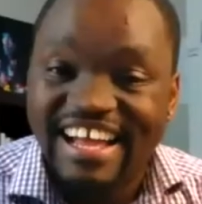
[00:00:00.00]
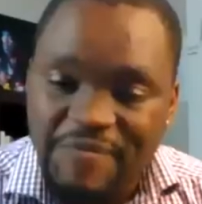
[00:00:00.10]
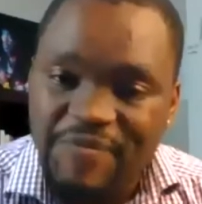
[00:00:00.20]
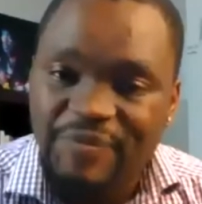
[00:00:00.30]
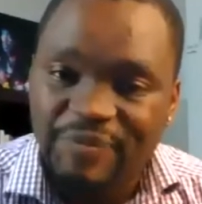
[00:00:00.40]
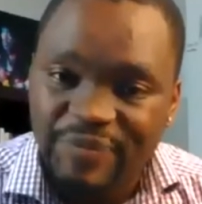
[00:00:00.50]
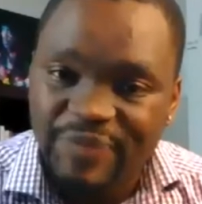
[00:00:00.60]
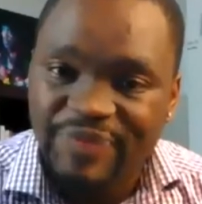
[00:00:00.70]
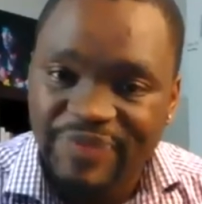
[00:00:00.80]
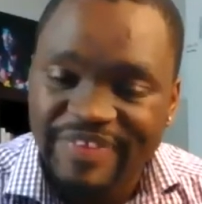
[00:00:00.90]
Okay
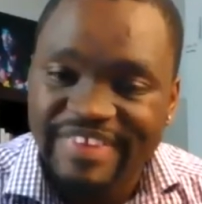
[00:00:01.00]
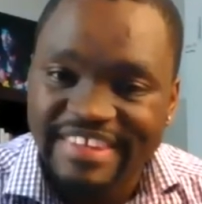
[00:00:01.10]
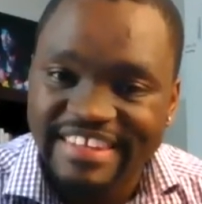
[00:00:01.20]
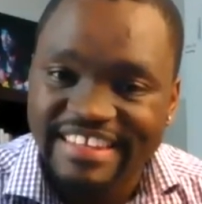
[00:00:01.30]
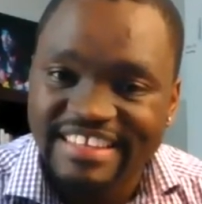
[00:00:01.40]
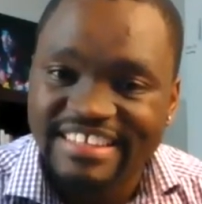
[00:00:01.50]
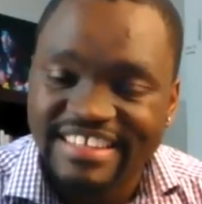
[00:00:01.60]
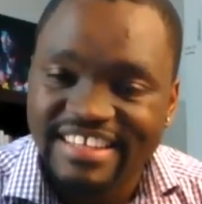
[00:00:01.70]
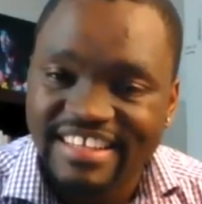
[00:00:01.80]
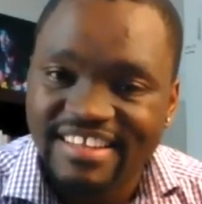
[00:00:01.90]
there are
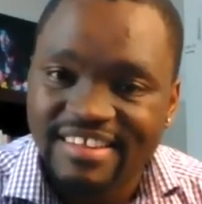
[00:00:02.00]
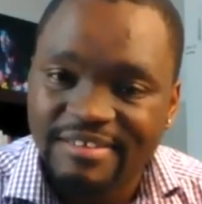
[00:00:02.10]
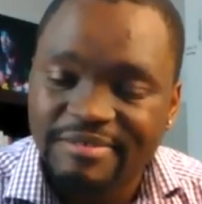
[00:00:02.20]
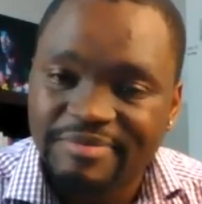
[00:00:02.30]
no limits.